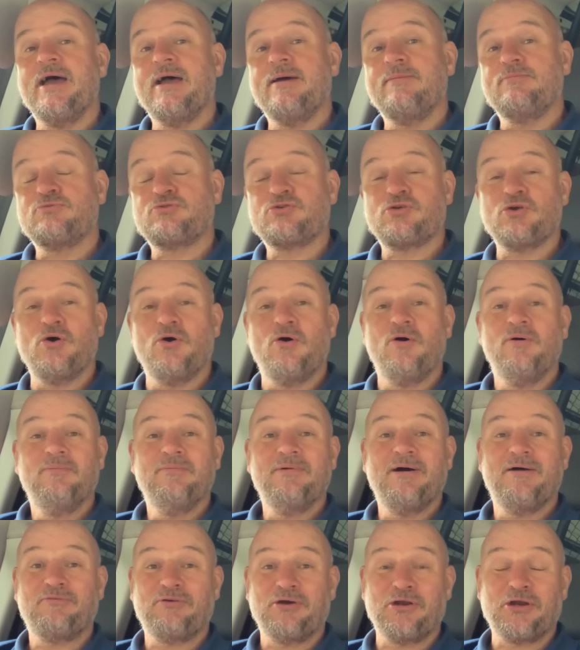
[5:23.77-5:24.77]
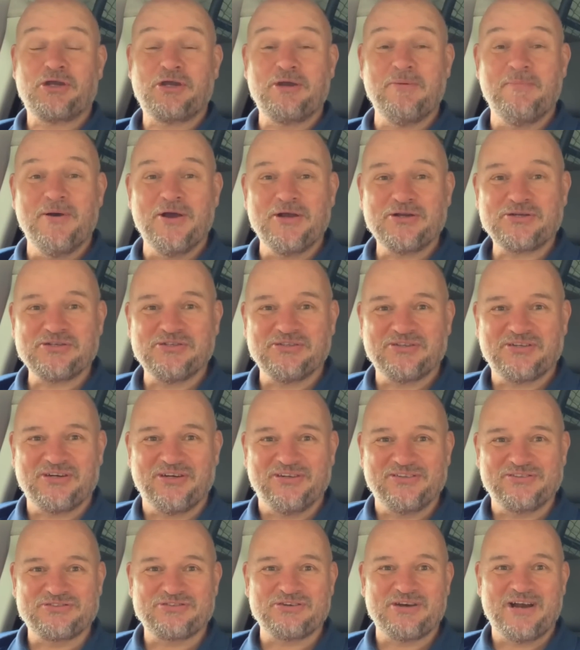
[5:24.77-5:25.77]
So I've got a commercial
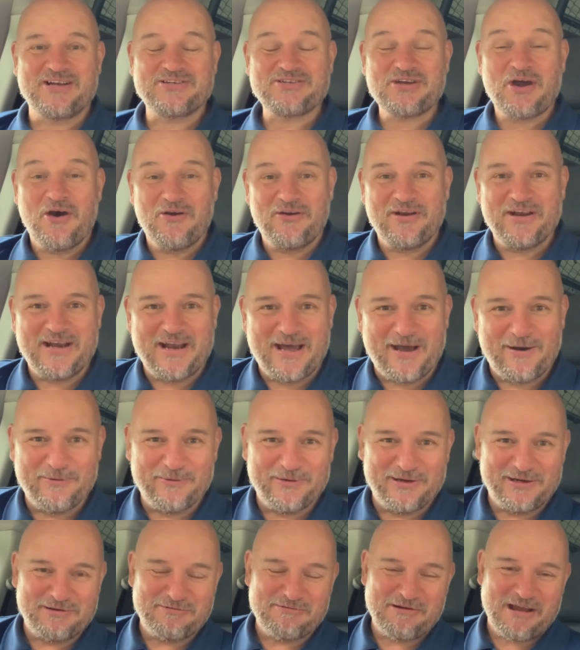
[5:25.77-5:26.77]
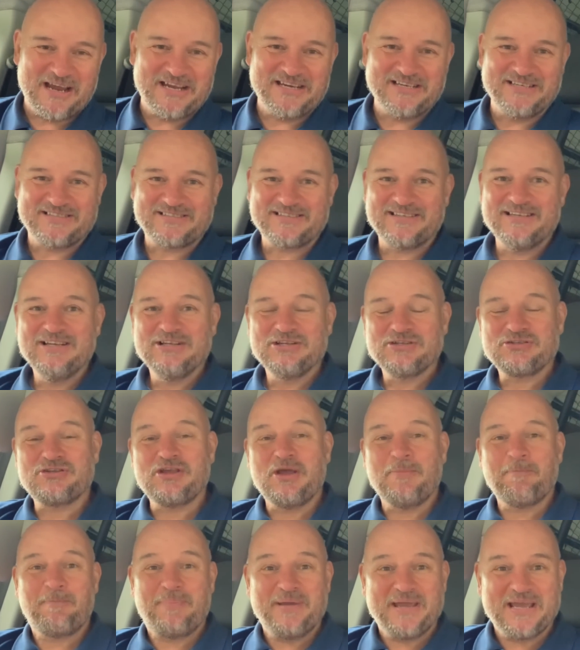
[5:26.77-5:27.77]
contract on an hourly rate,
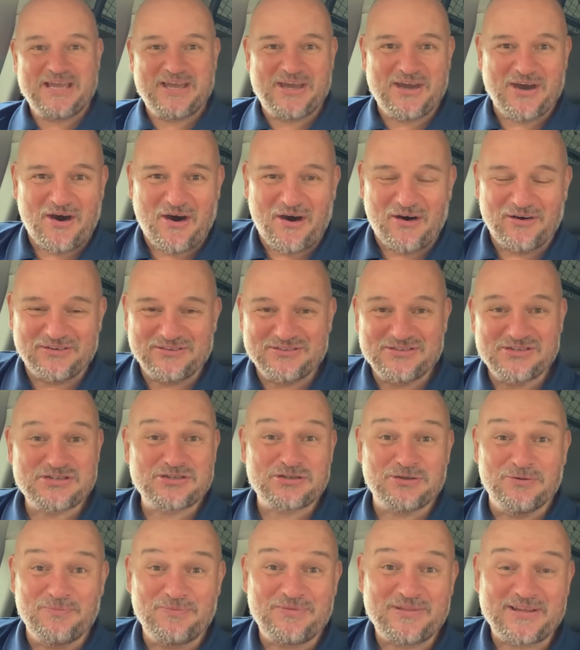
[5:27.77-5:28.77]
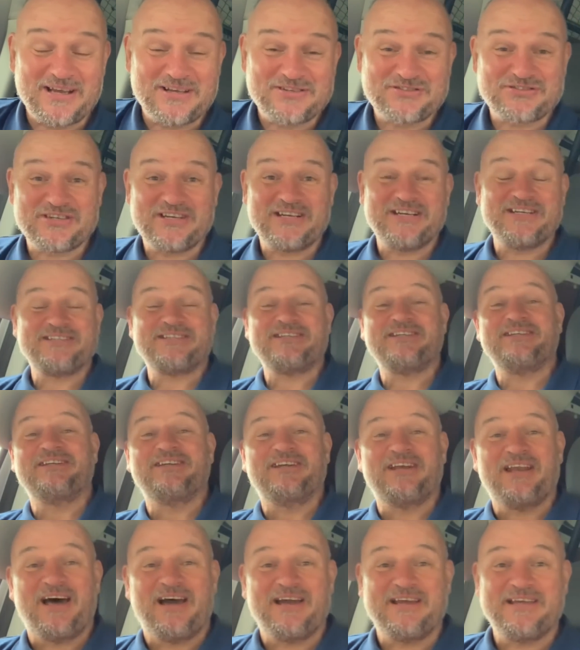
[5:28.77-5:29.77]
big garden, something I said I didn't
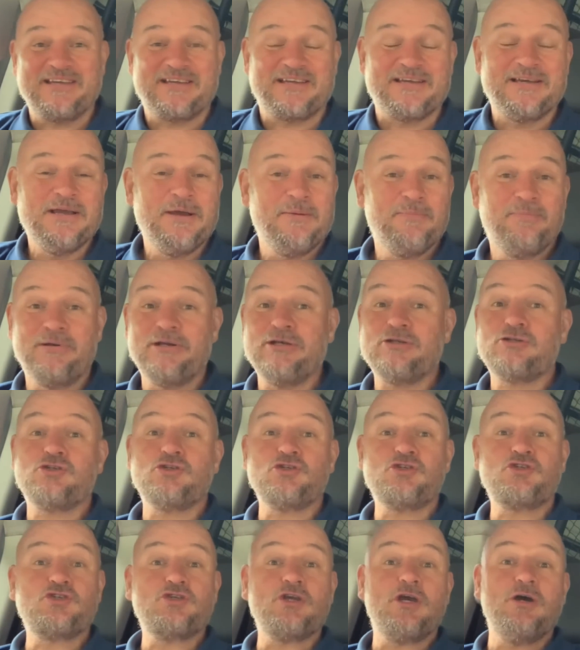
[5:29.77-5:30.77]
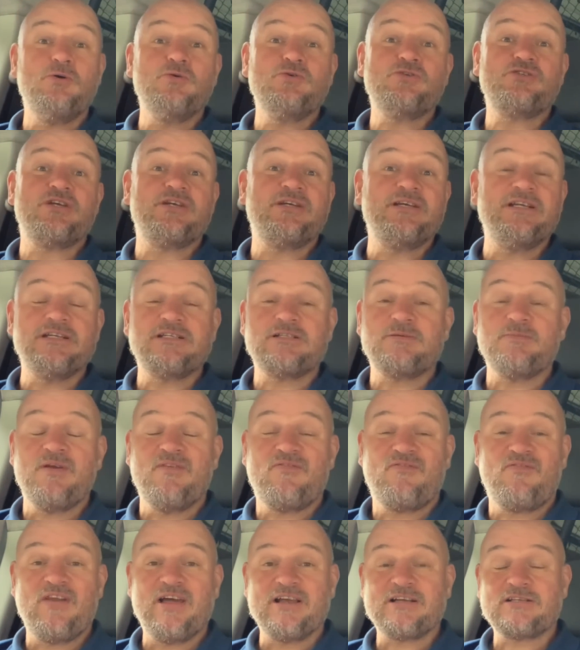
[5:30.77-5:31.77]
like, but it just shows you need to be
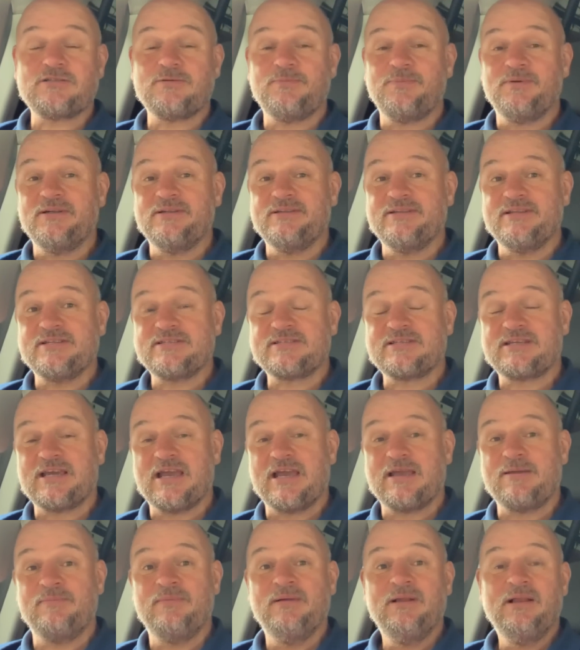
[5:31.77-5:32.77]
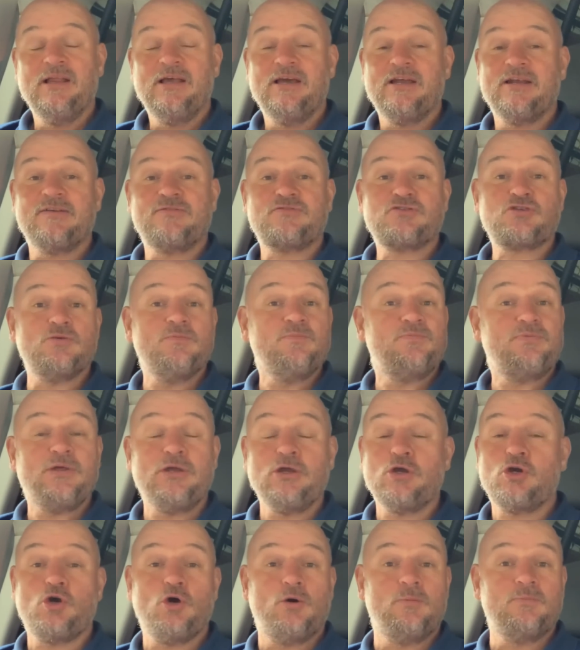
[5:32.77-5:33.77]
flexible in this game, and if
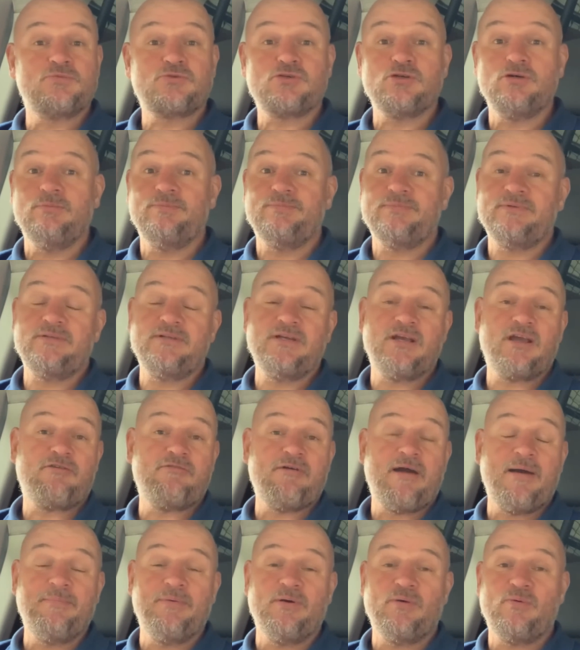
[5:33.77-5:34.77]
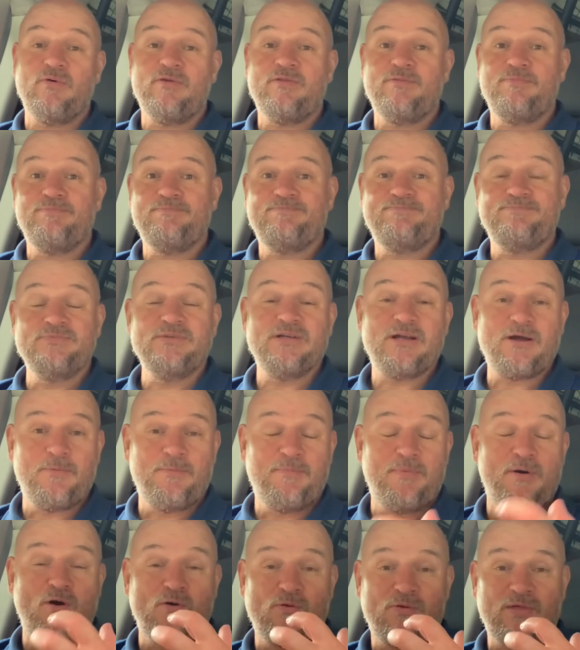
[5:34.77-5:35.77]
something comes up, you grab it with
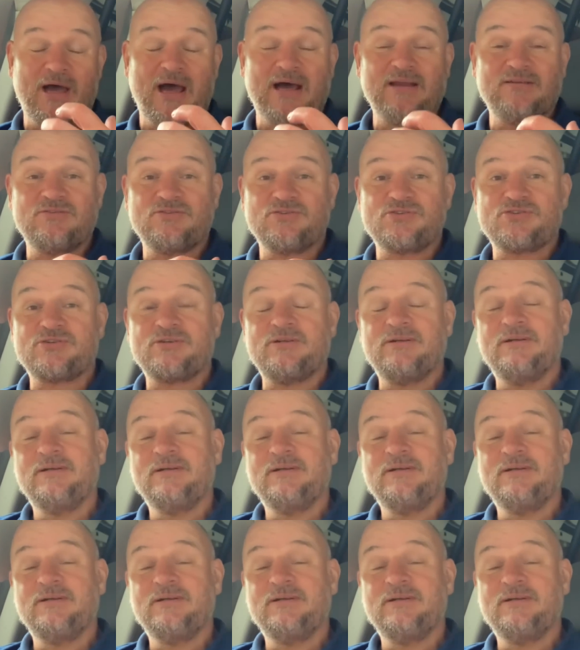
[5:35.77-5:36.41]
both hands.